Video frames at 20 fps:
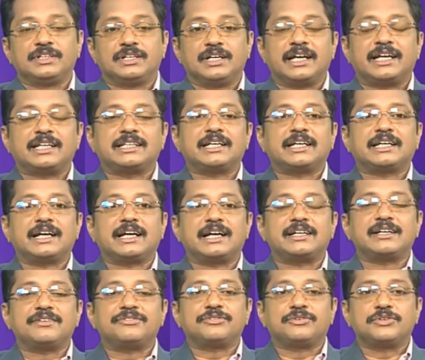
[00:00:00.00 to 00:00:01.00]
Another kind
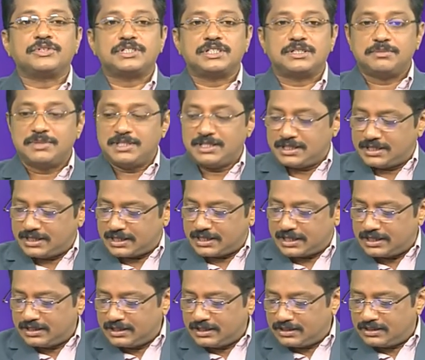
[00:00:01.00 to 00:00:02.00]
of question means here
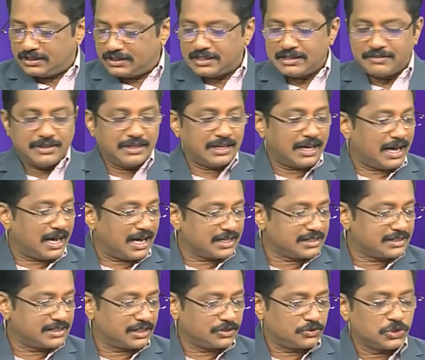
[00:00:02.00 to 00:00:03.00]
they will
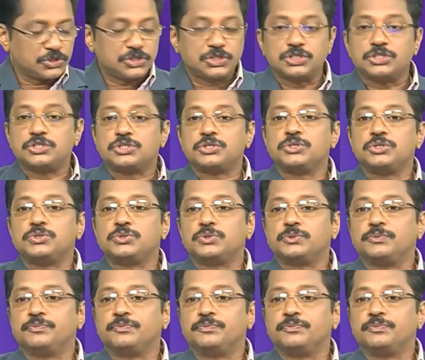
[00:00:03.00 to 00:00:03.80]
ask the question to you,